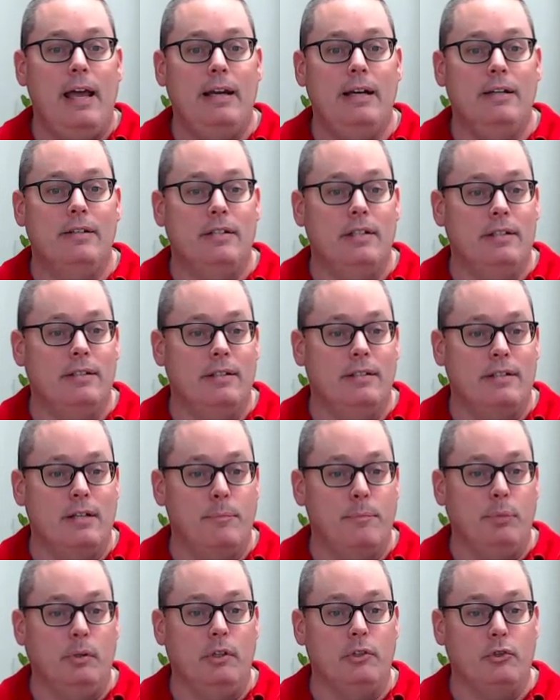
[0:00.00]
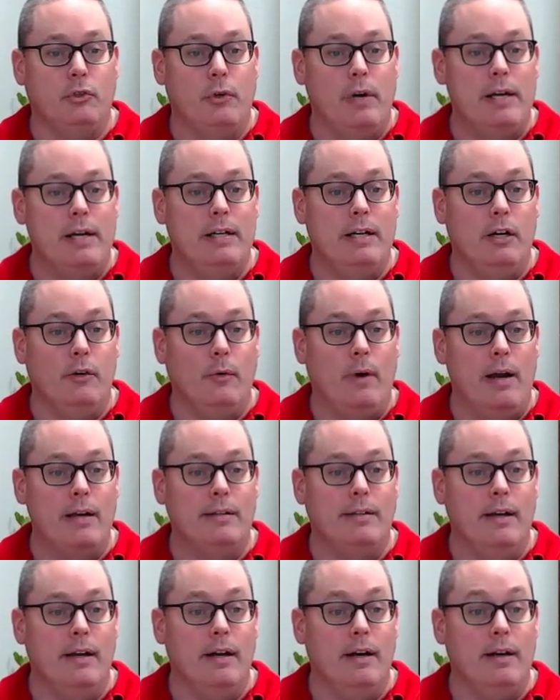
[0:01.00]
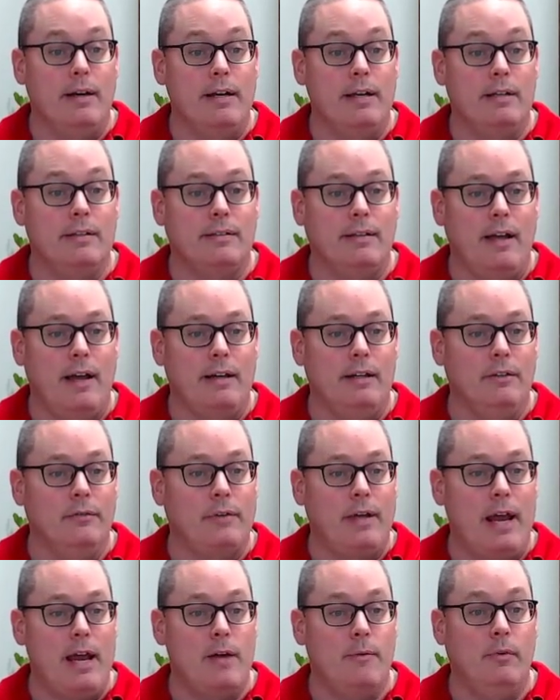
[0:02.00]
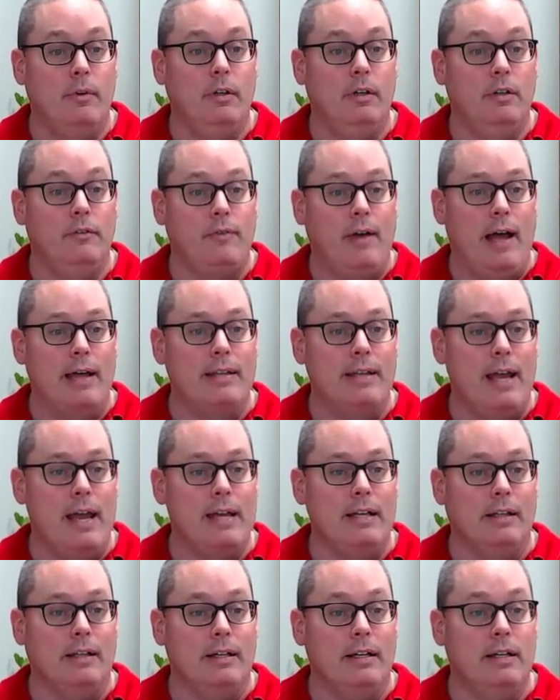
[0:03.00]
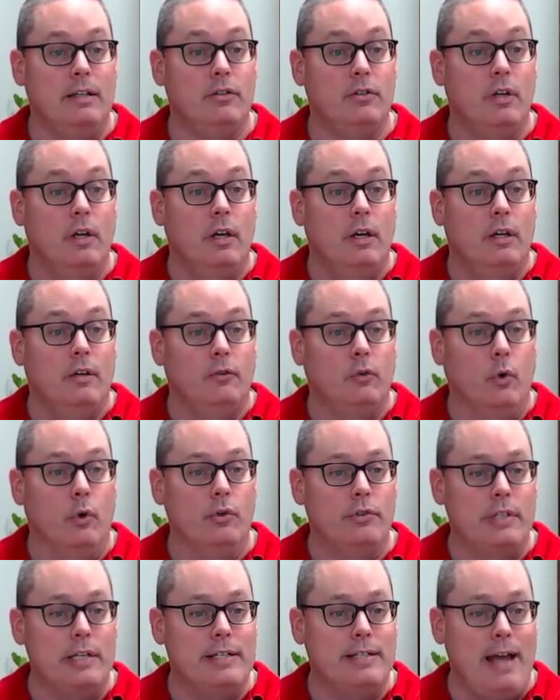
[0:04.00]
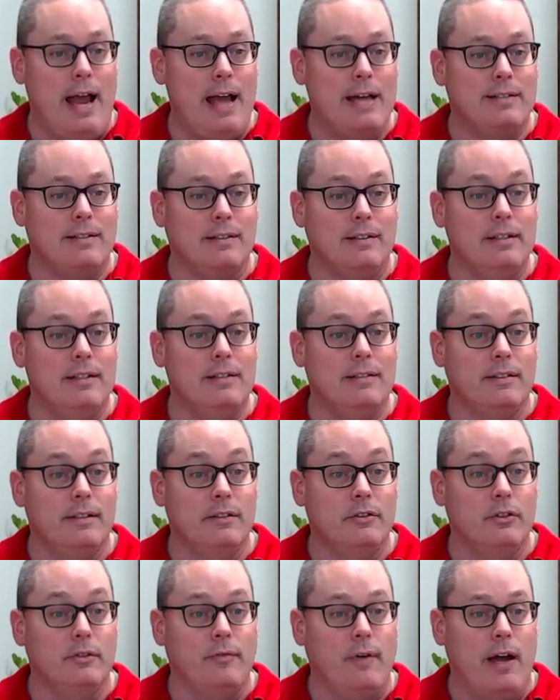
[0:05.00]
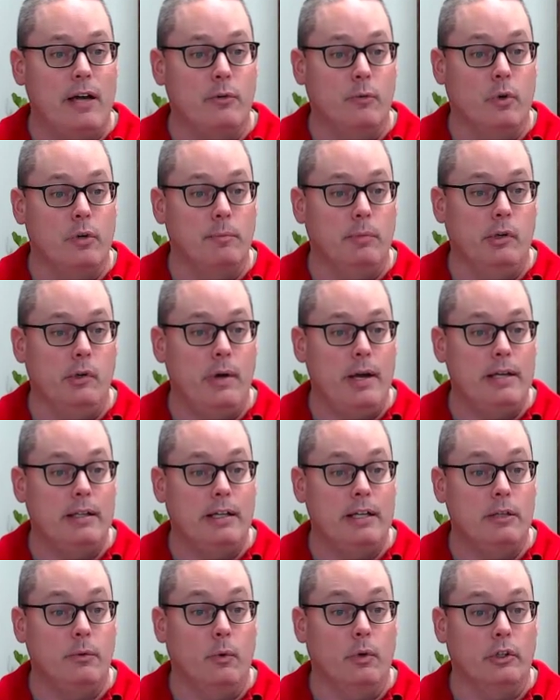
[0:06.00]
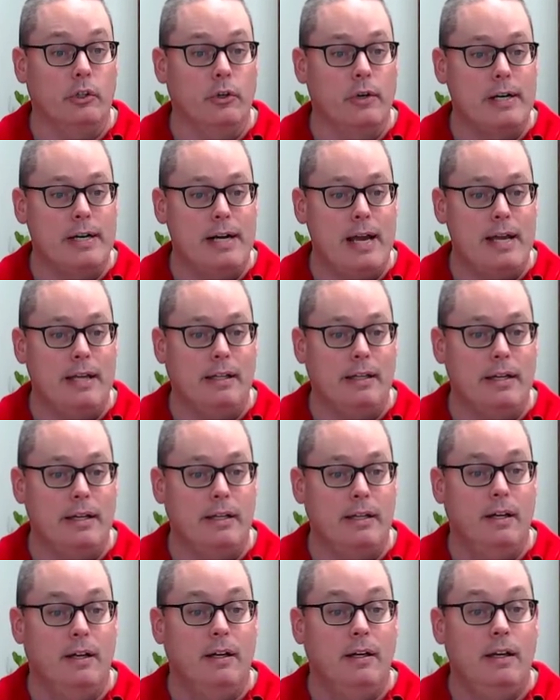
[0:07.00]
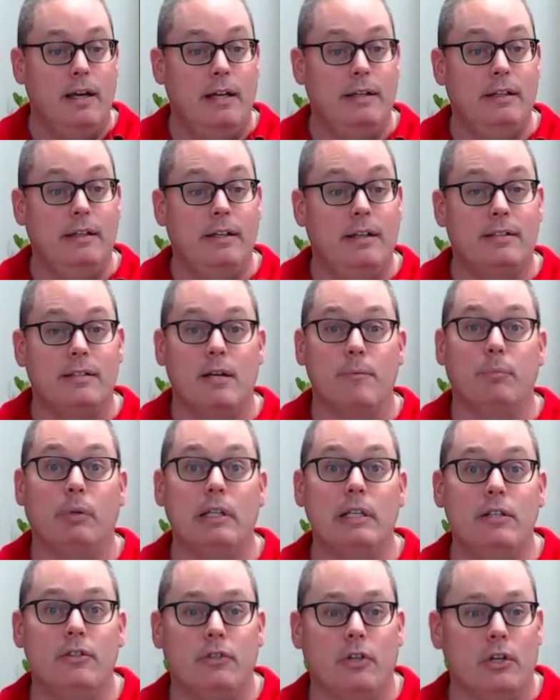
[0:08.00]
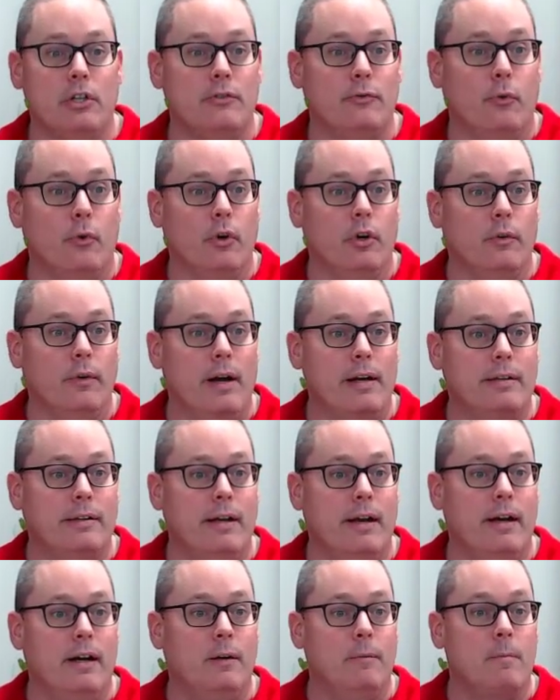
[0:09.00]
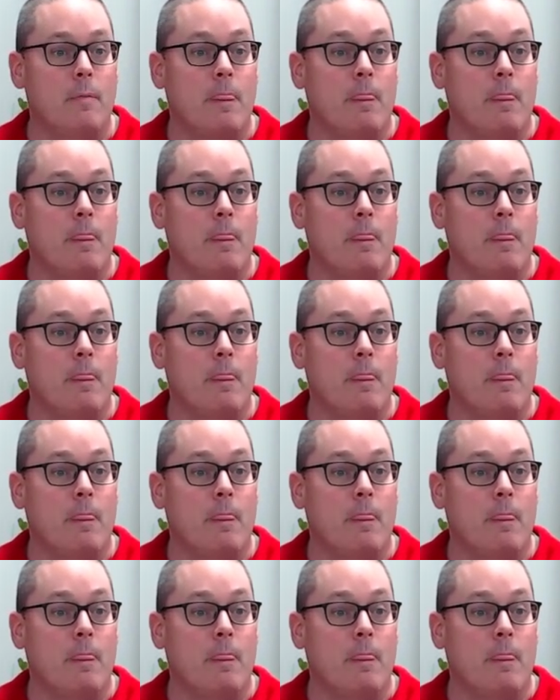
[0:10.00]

it's just as simple as creating it right there inside of Canva. Find the aliens. Of course, the task list is to find one blue alien and one green alien, and then they simply search for it right there.